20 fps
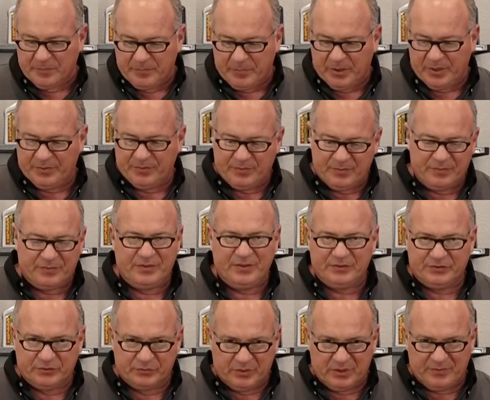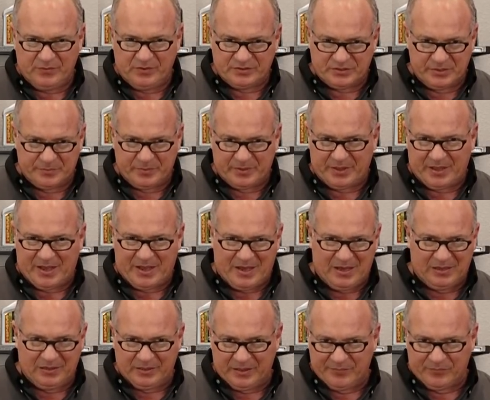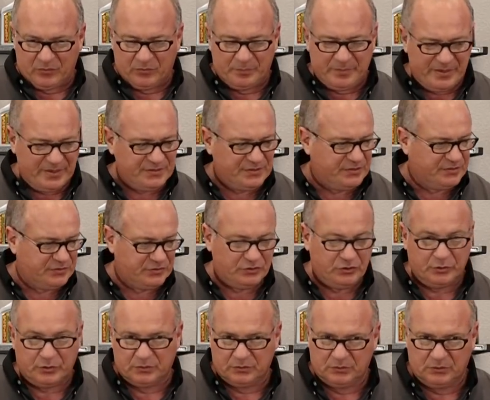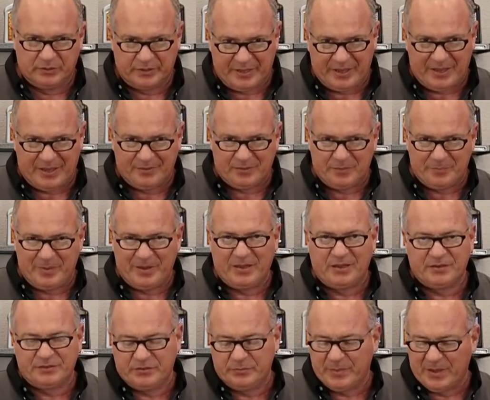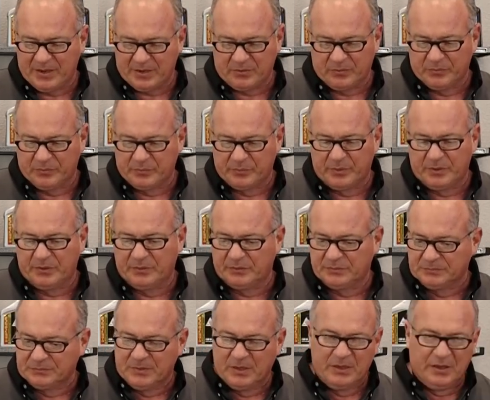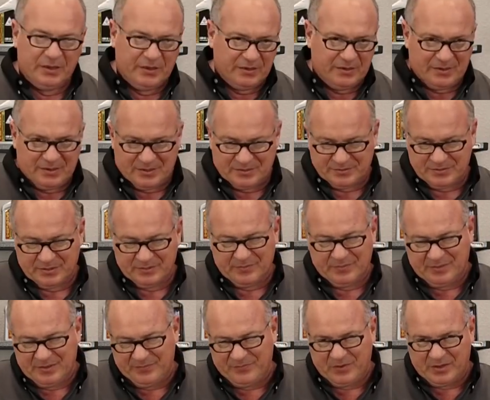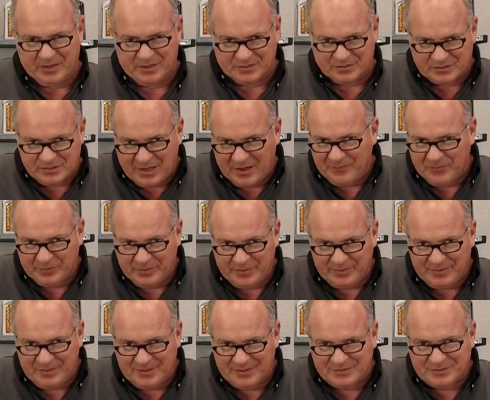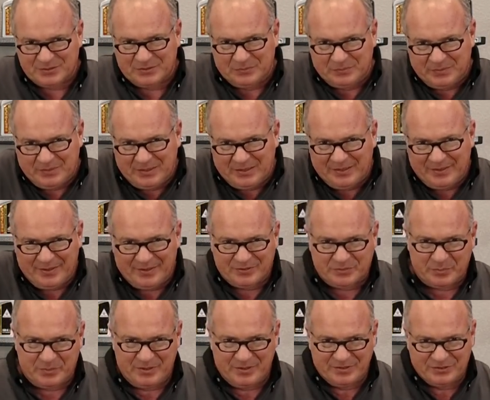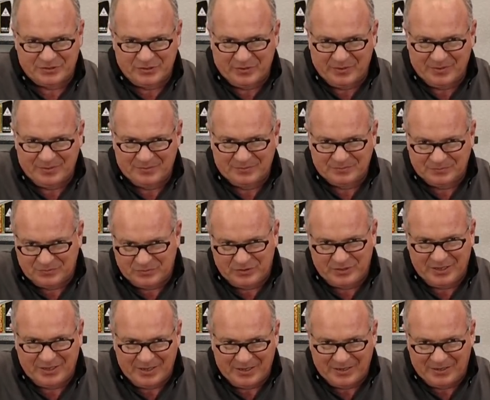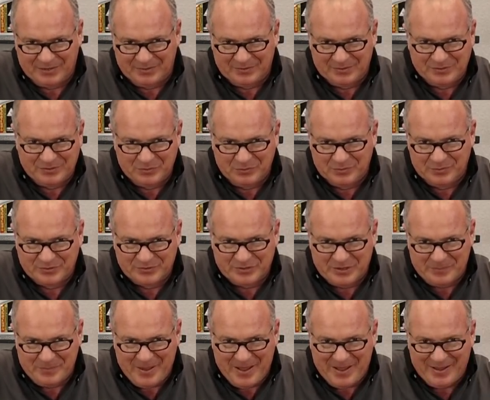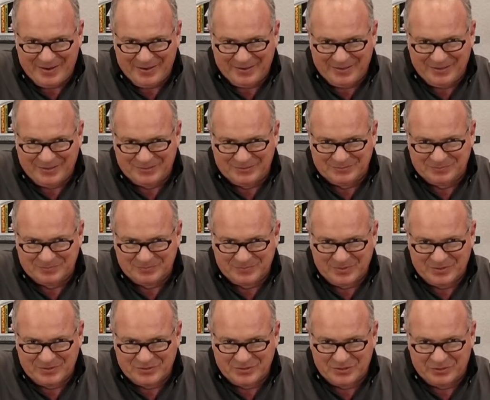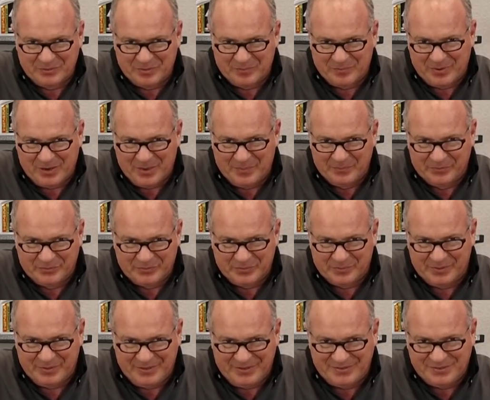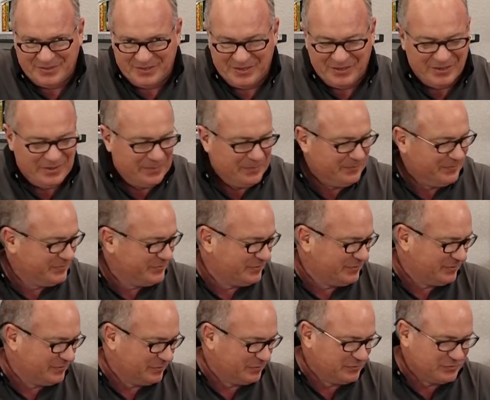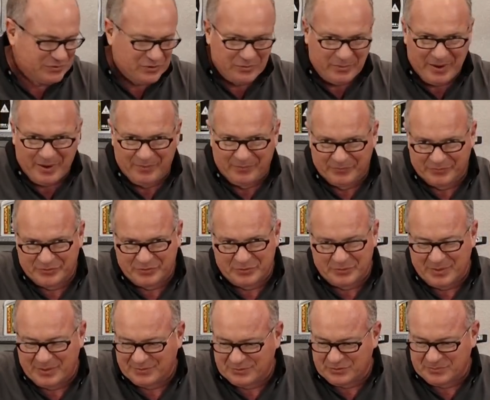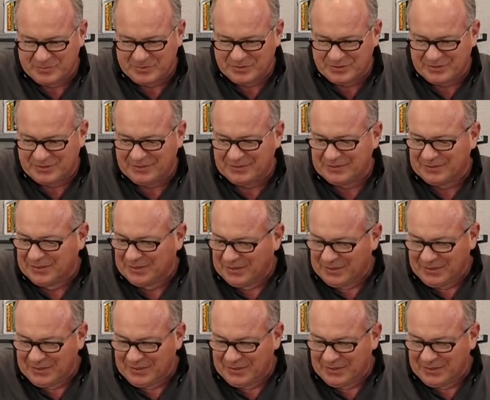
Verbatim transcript: but this will give you some of the high level pieces that you can look at that may get you back on the road. Now, if it gets tougher than this, well, that's when you start digging into the schematic and considering problems with ECMs and loose grounds throughout your machine.